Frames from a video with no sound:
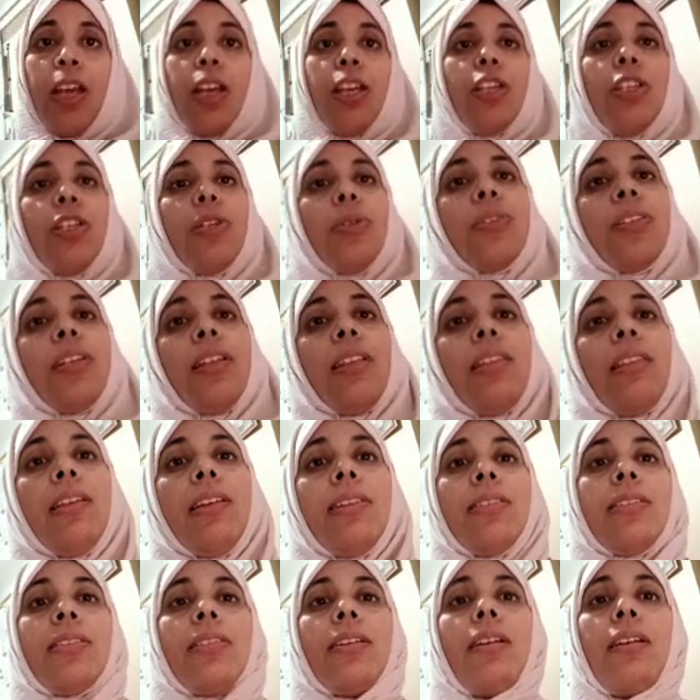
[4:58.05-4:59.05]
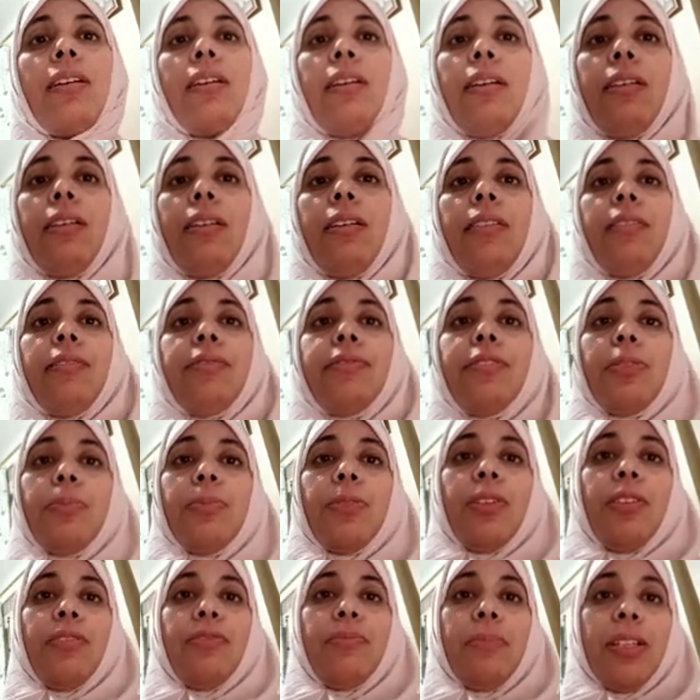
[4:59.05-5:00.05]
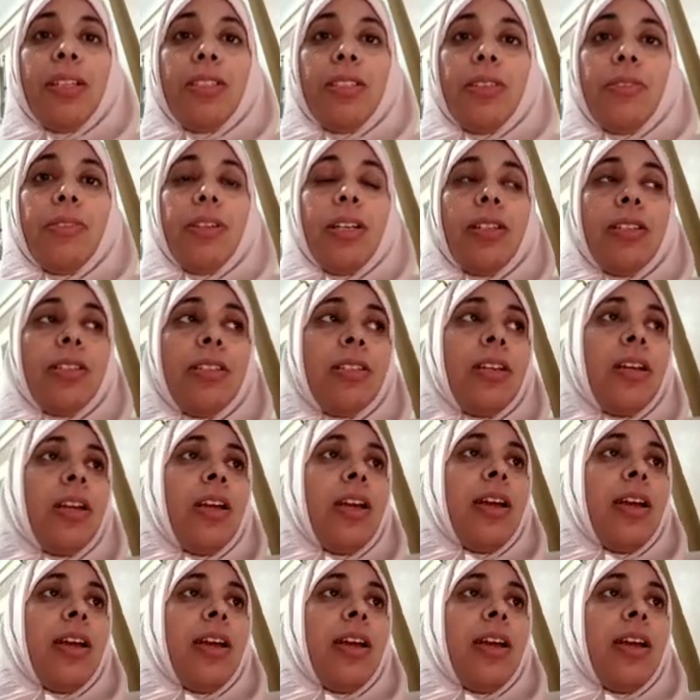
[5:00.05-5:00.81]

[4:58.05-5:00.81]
using these forms of materials.